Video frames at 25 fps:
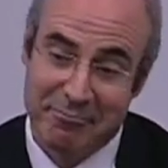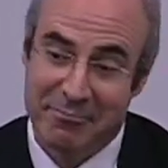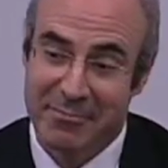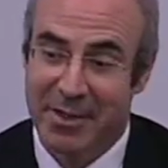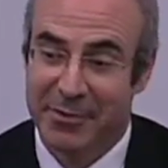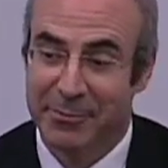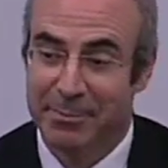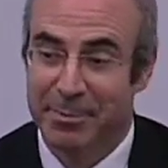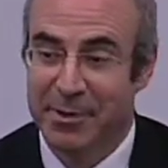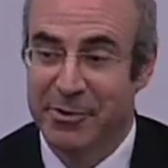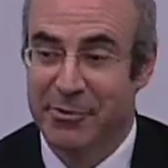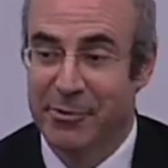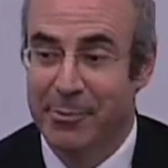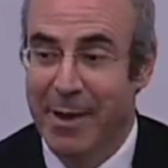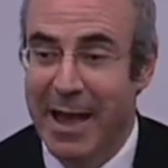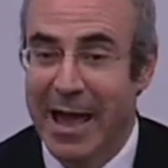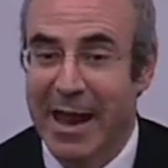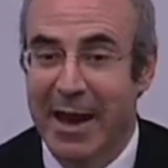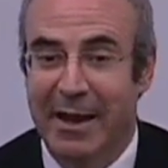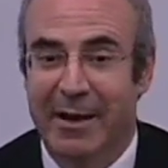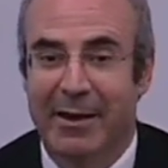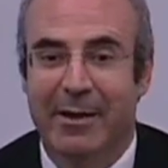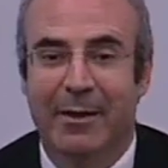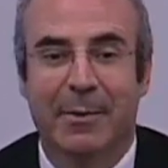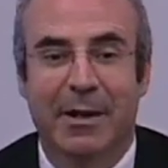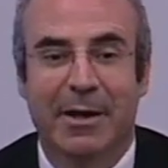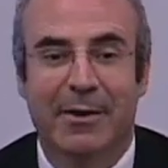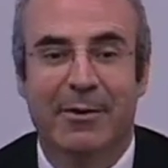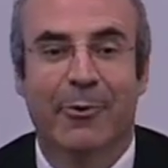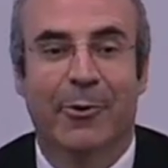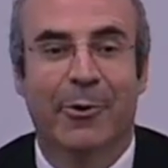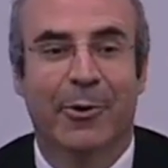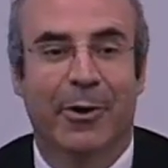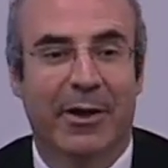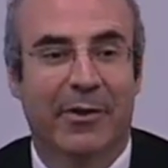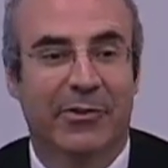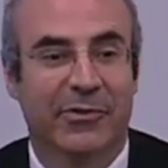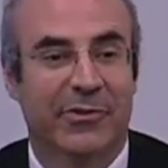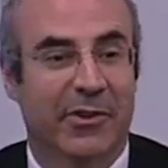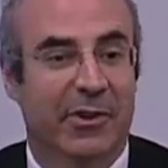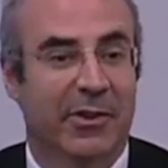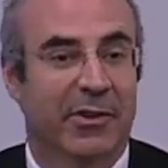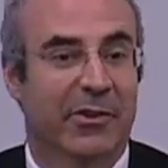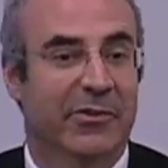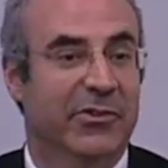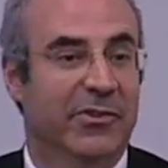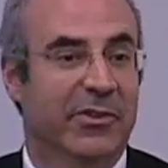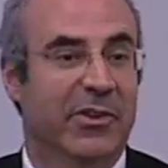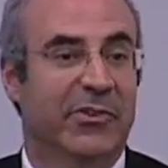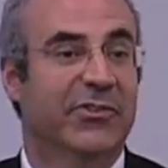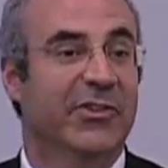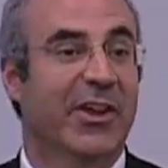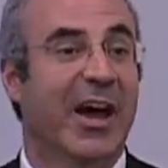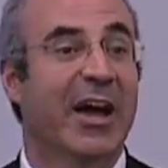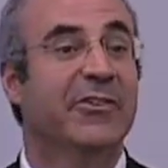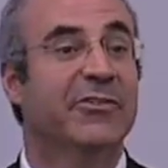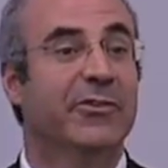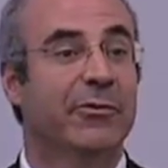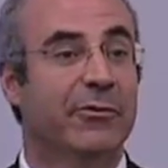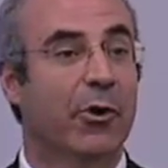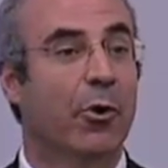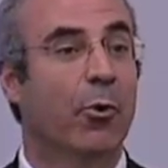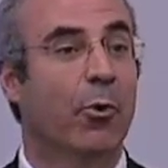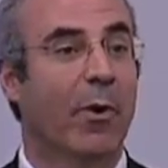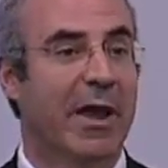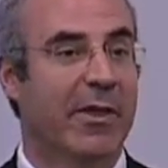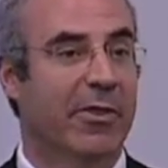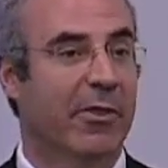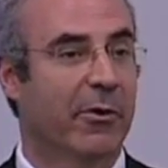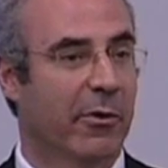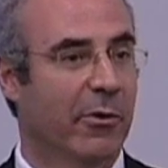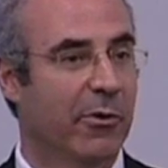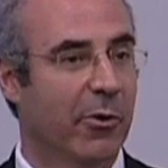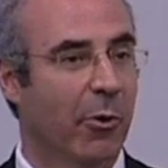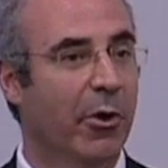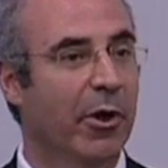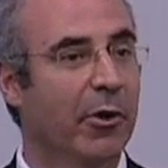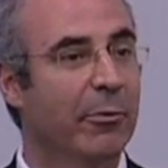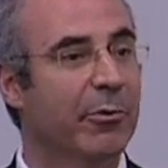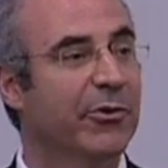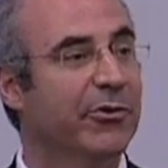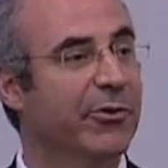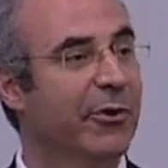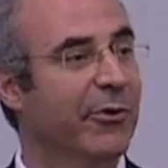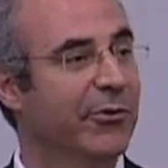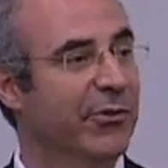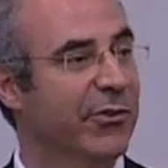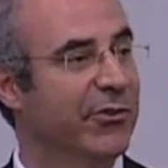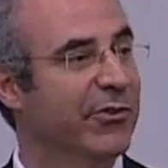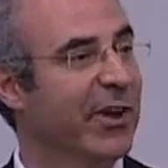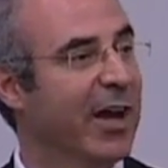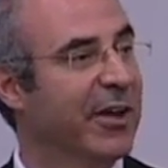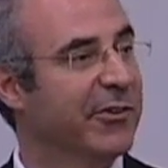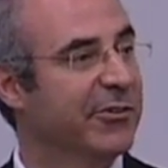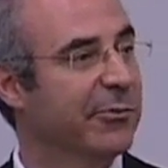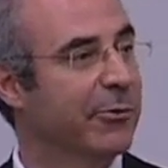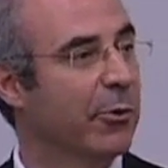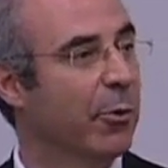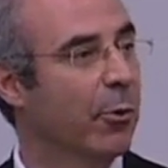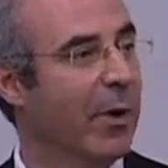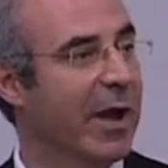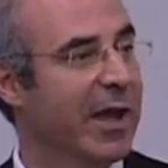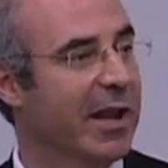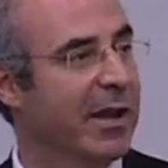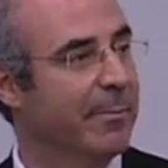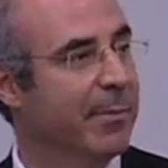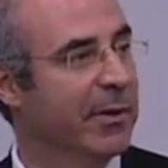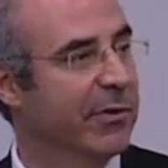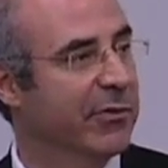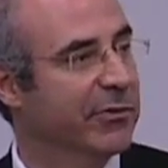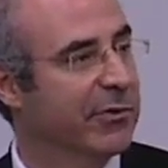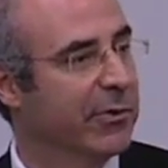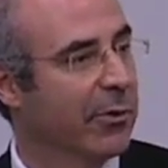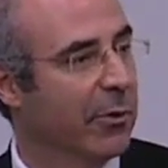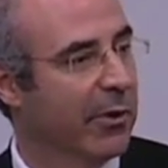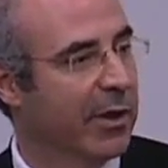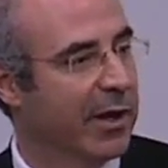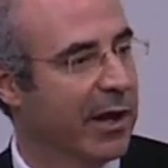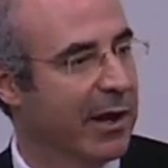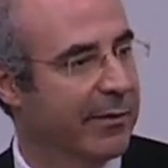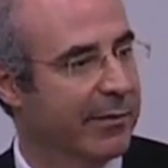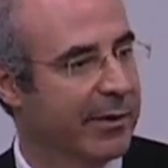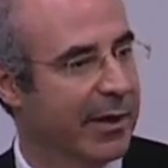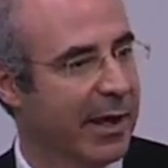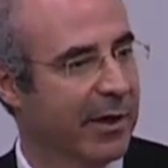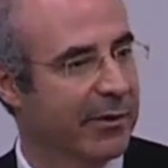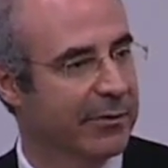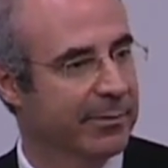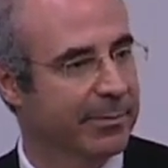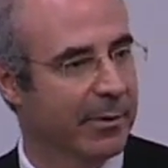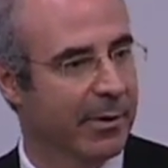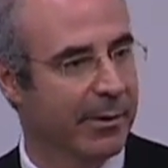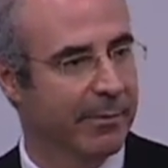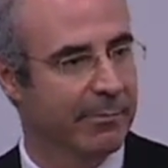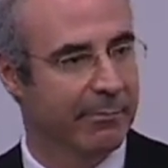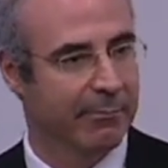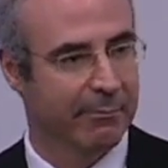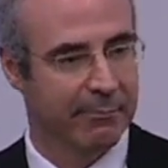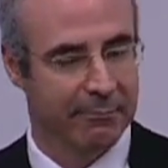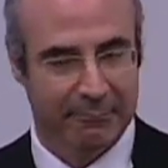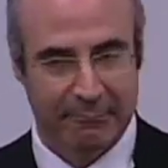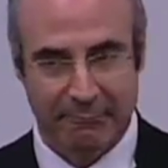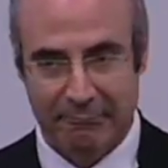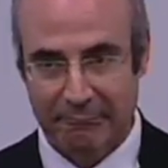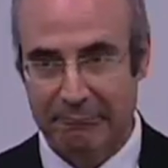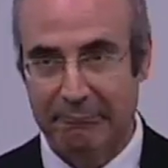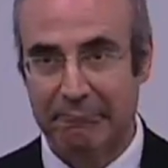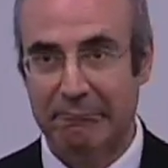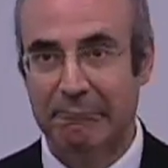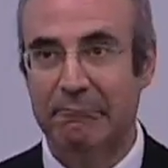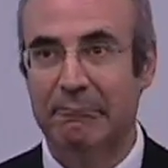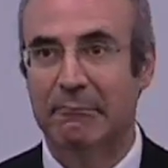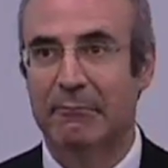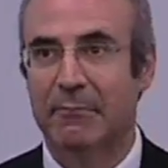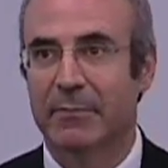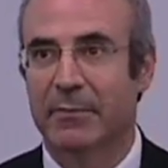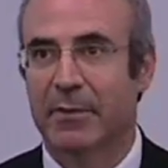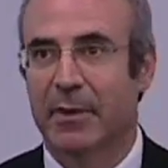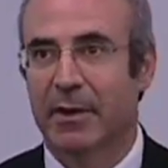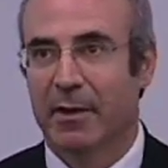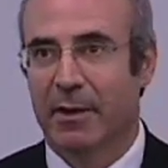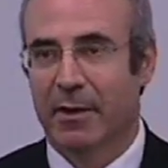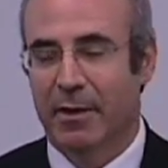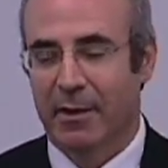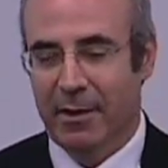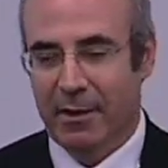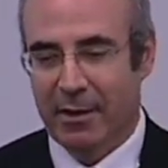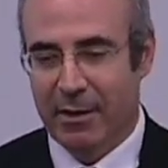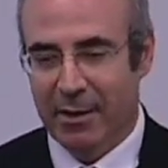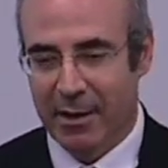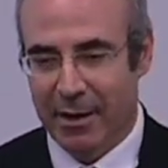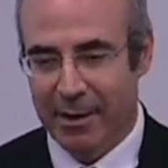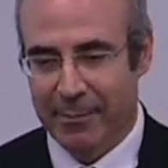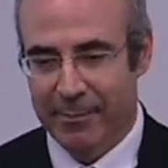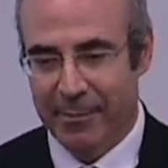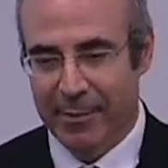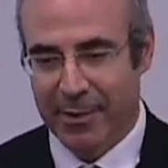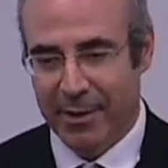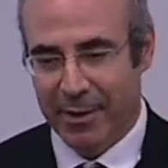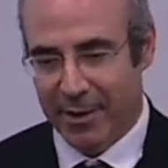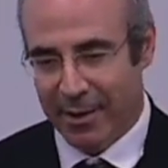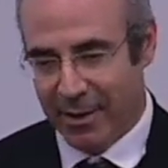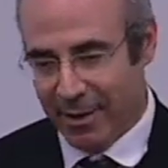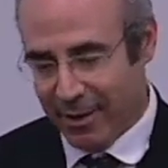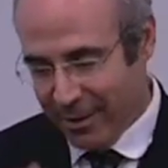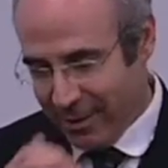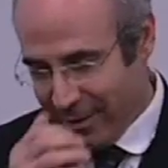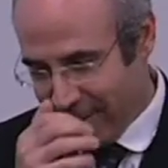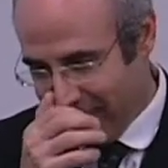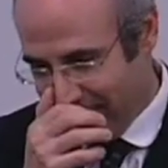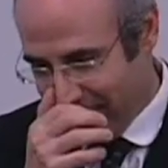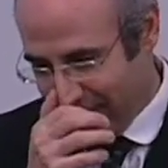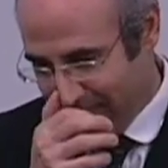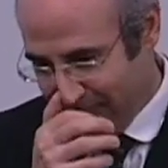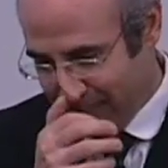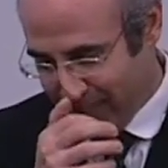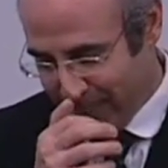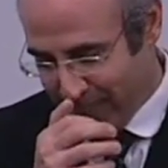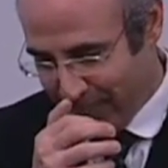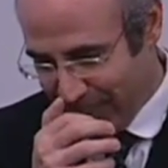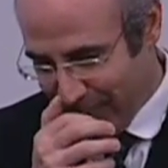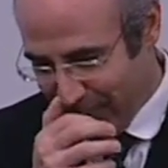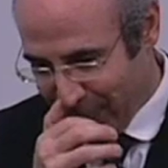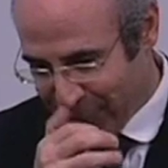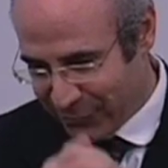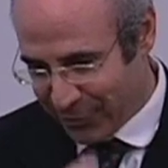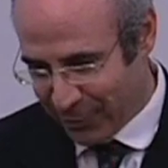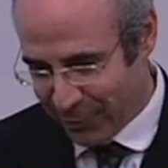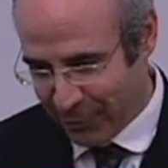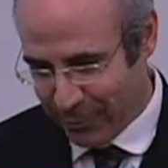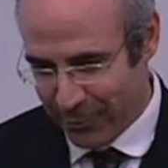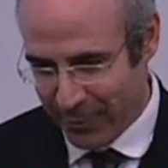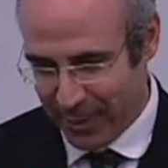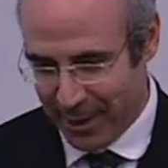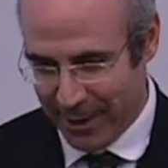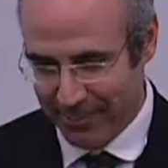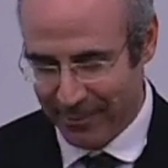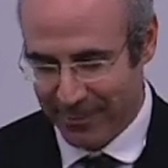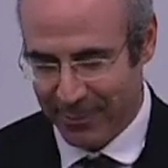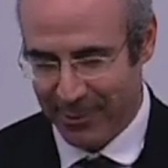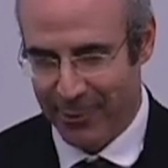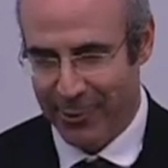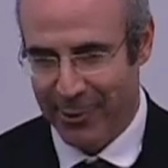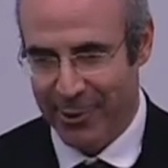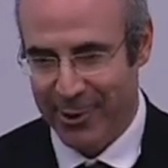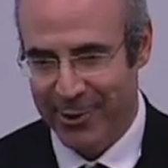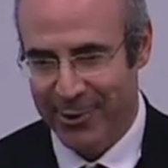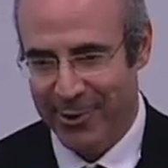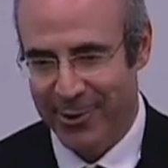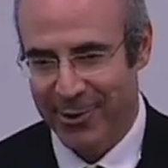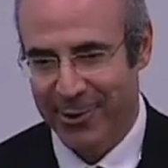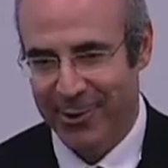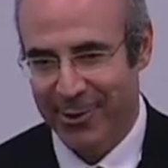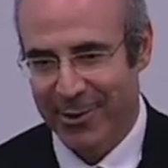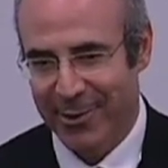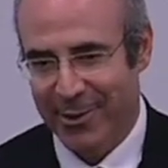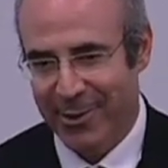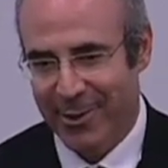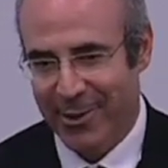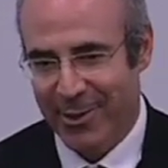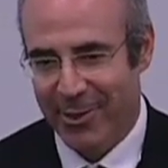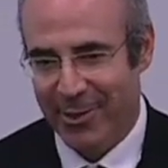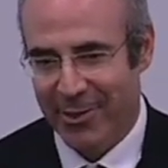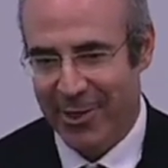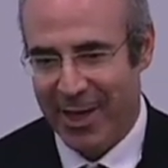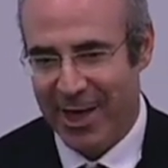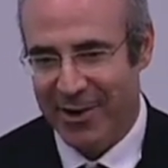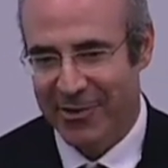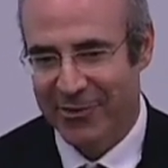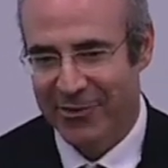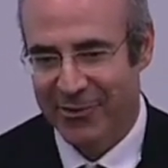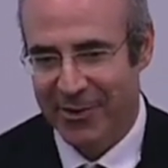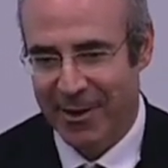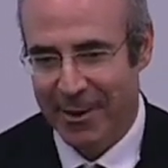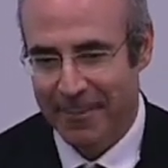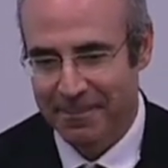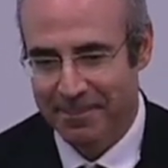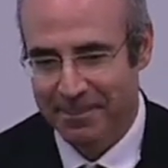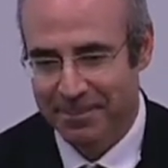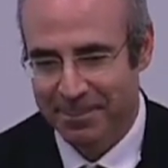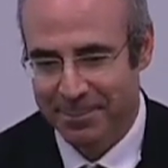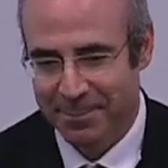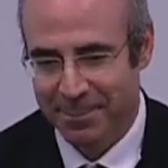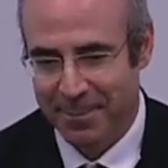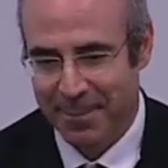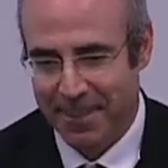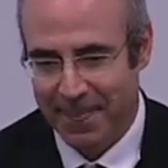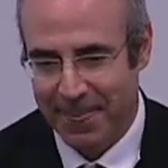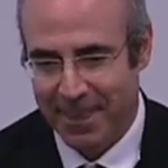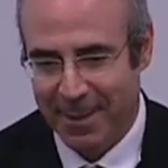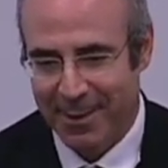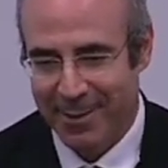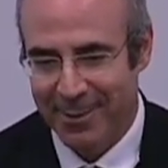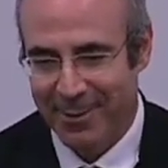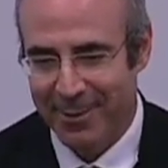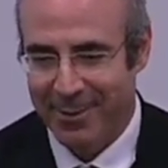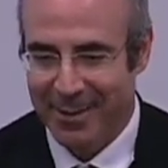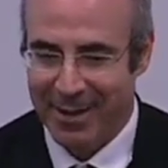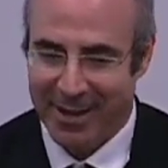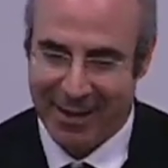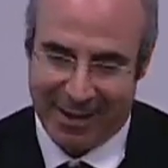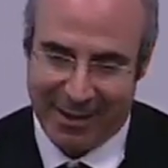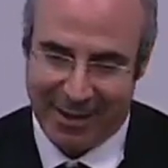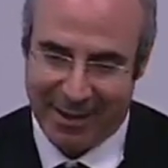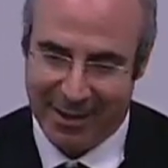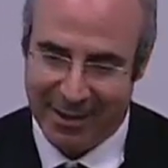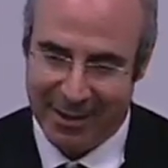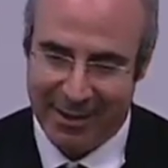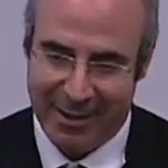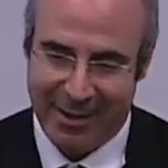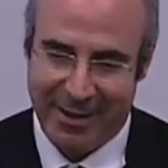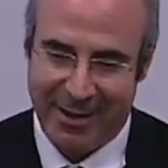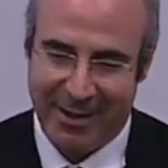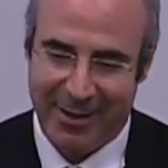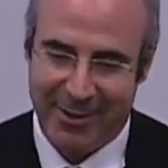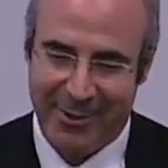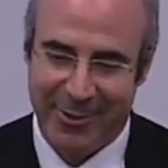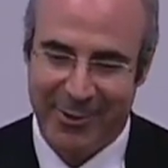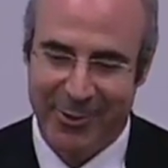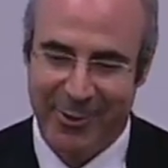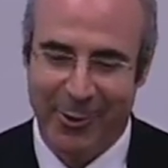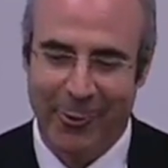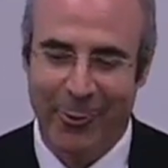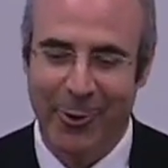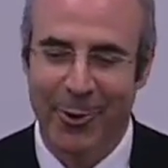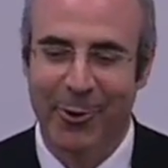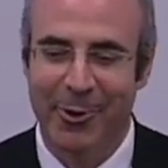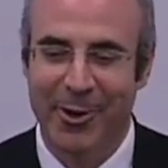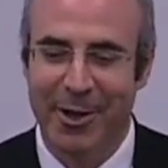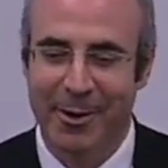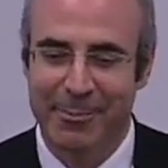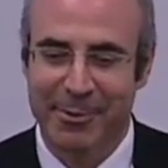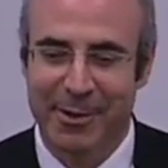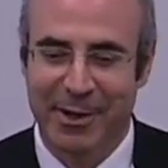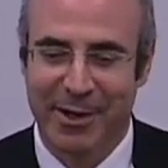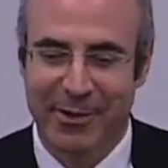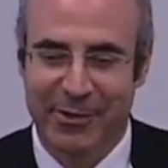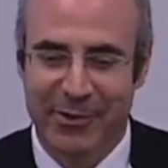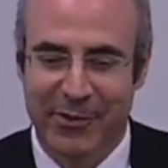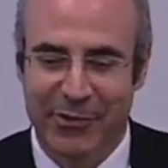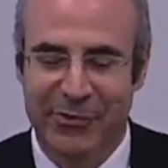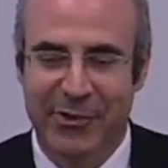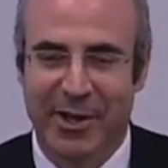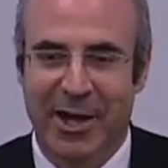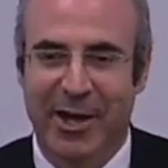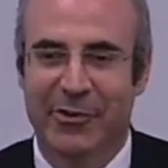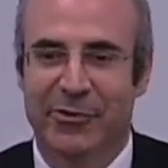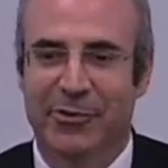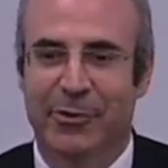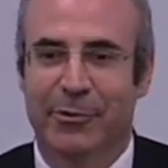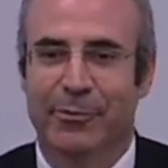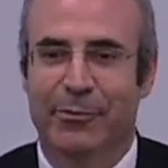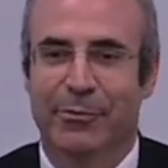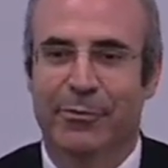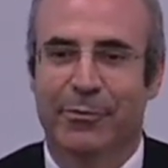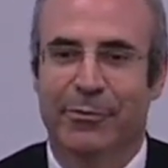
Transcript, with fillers: That's pretty dramatic. I mean, it's the size of Kuwait. The oil reserves the size of Kuwait had been stolen out of Gazprom. Um, but we also um, learned that um, uh, the oil company the size of,